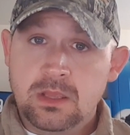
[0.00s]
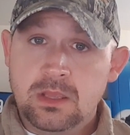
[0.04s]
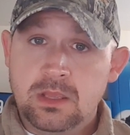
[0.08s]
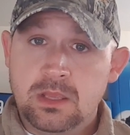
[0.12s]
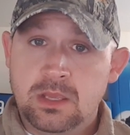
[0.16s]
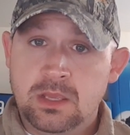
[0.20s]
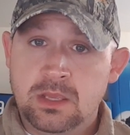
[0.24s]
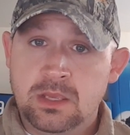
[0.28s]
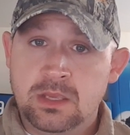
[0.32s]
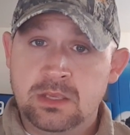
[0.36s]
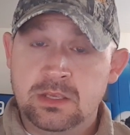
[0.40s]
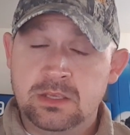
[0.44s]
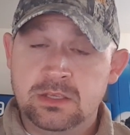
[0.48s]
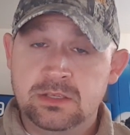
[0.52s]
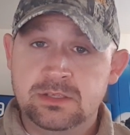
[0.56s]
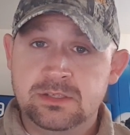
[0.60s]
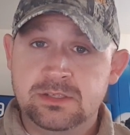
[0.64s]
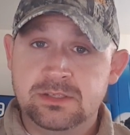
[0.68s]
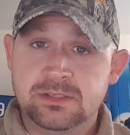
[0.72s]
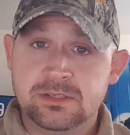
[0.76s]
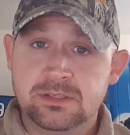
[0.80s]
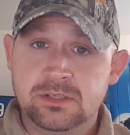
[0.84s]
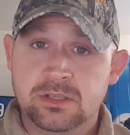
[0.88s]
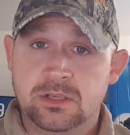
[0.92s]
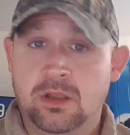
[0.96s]

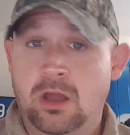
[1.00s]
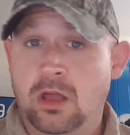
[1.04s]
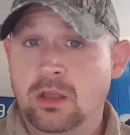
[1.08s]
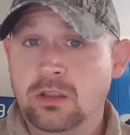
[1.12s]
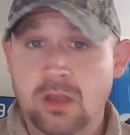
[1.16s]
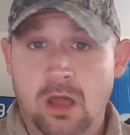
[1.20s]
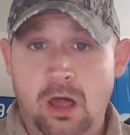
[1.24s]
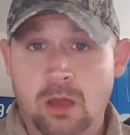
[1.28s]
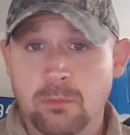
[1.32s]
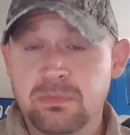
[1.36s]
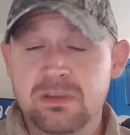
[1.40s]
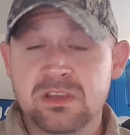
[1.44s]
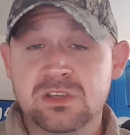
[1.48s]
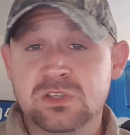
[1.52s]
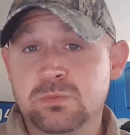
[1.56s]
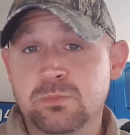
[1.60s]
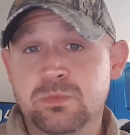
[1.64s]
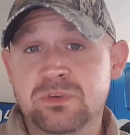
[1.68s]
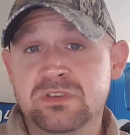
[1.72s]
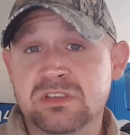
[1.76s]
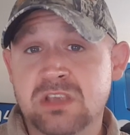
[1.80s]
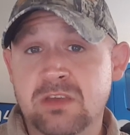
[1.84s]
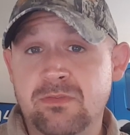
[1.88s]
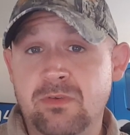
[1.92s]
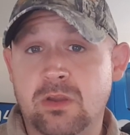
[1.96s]
is, and I'll be
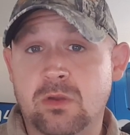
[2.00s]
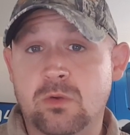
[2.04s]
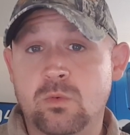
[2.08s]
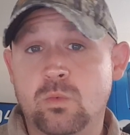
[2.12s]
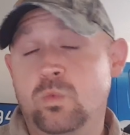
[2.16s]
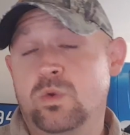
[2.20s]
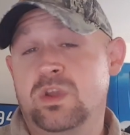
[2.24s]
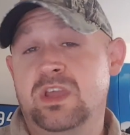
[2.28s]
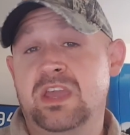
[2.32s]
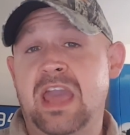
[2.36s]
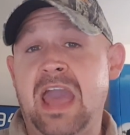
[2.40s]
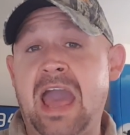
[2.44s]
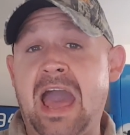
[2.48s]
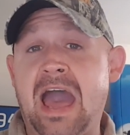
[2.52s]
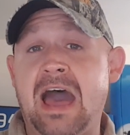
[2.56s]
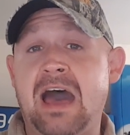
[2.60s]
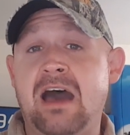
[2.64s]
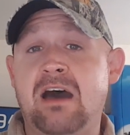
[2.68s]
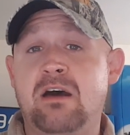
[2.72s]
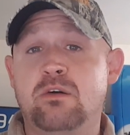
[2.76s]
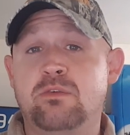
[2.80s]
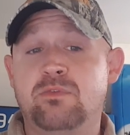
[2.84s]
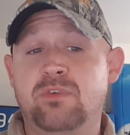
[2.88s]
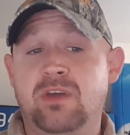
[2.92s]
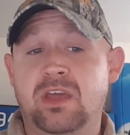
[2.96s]
specific, we
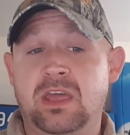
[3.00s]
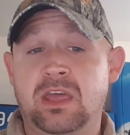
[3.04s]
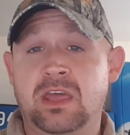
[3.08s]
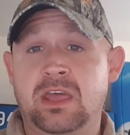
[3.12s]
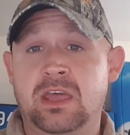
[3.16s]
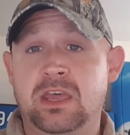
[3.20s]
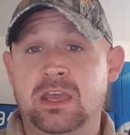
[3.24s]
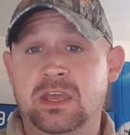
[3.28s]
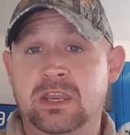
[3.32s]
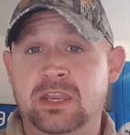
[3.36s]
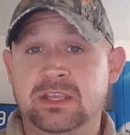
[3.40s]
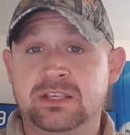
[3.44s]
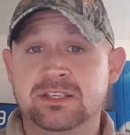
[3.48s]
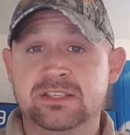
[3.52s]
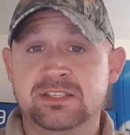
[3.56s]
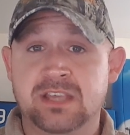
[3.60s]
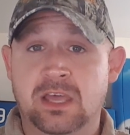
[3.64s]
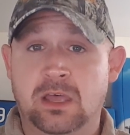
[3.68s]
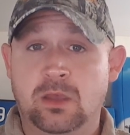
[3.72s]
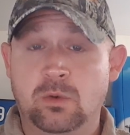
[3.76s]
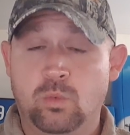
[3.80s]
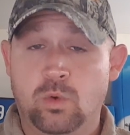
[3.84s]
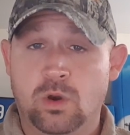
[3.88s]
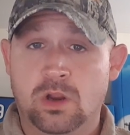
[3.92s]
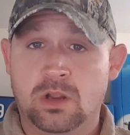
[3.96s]
have an
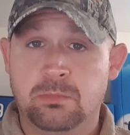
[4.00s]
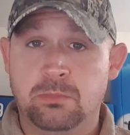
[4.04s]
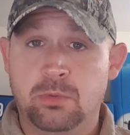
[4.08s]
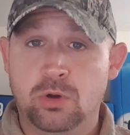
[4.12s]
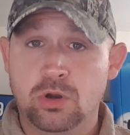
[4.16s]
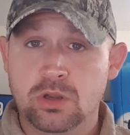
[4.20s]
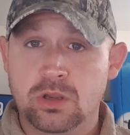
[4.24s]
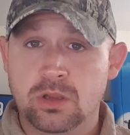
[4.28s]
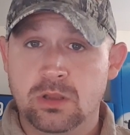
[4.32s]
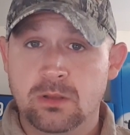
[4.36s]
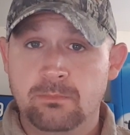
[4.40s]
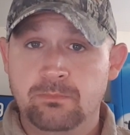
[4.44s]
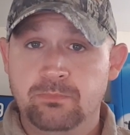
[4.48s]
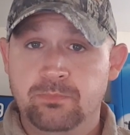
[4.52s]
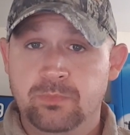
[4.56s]
Excel workbook.